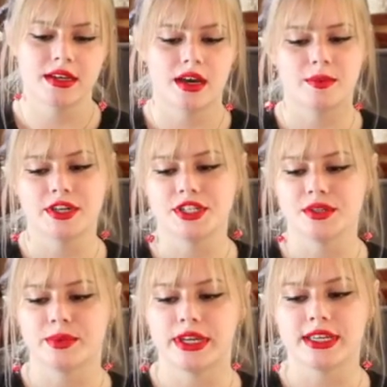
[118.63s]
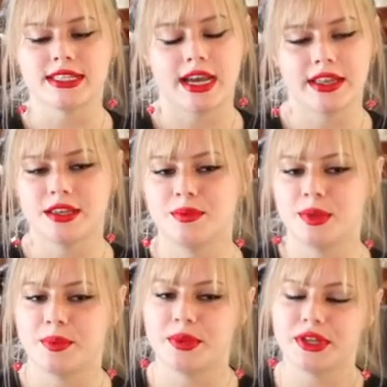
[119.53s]
a bunch of Italian
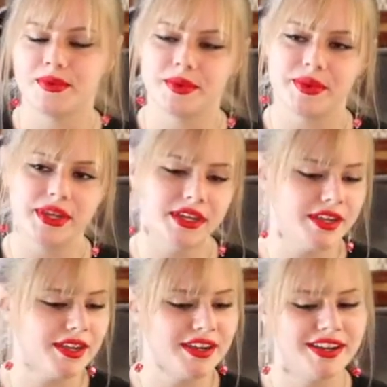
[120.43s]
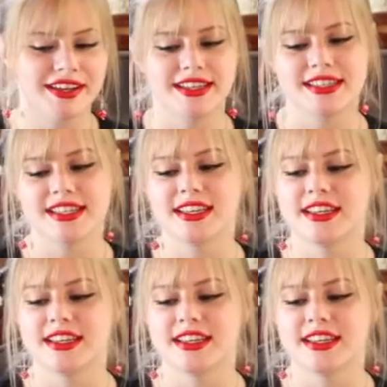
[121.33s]
people live over here, and it's